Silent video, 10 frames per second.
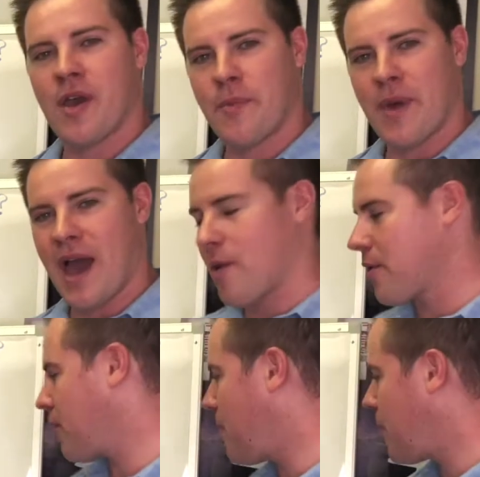power
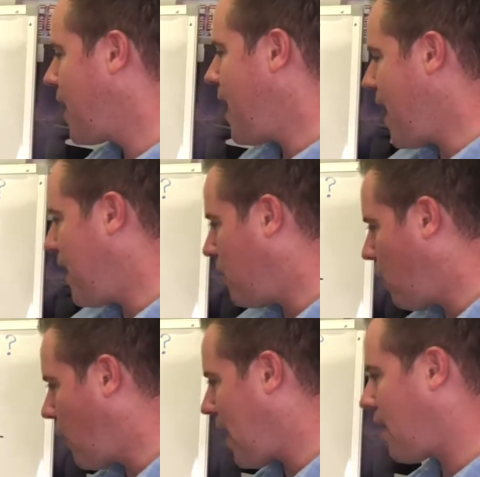grip,
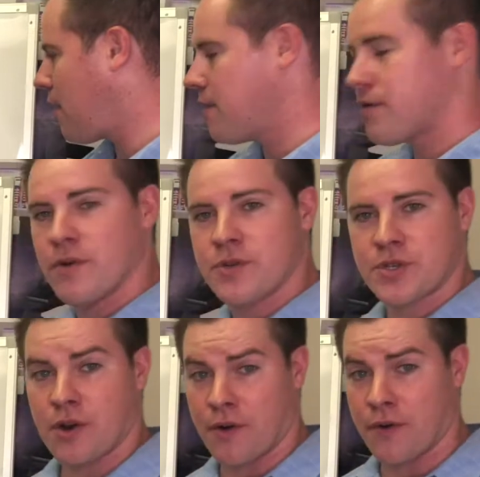and where those
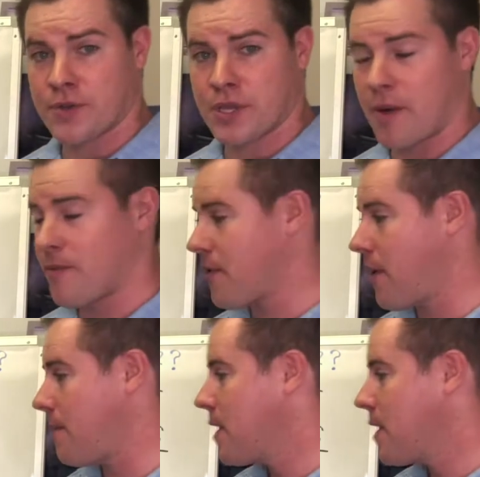nerve roots come from.